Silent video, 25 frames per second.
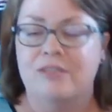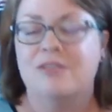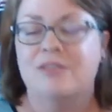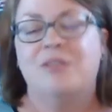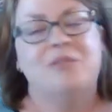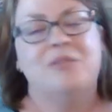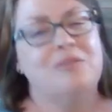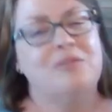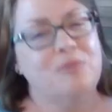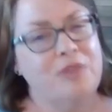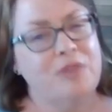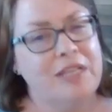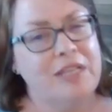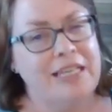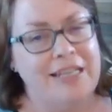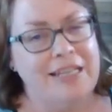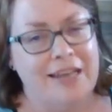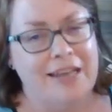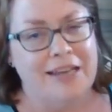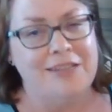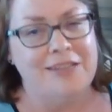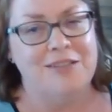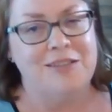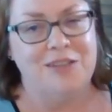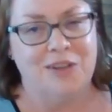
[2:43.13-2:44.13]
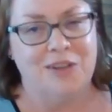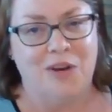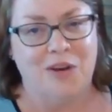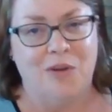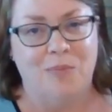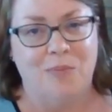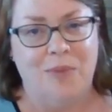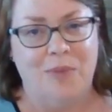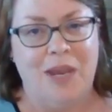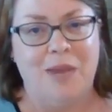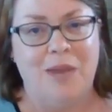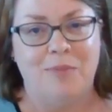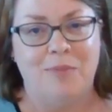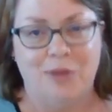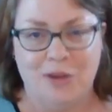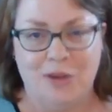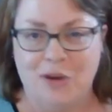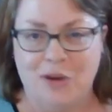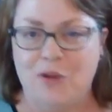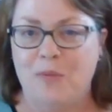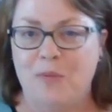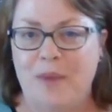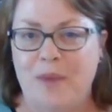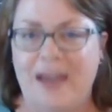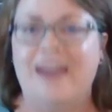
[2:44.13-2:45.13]
So it's really nice to be able to
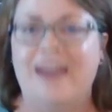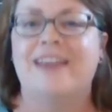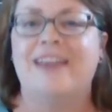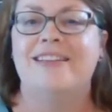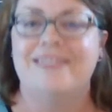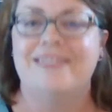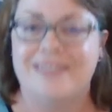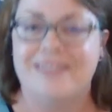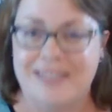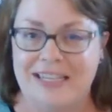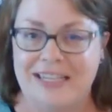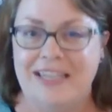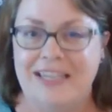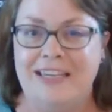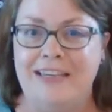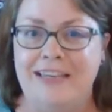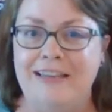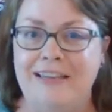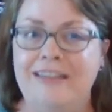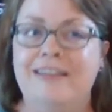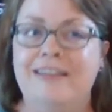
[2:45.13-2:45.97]
go back and see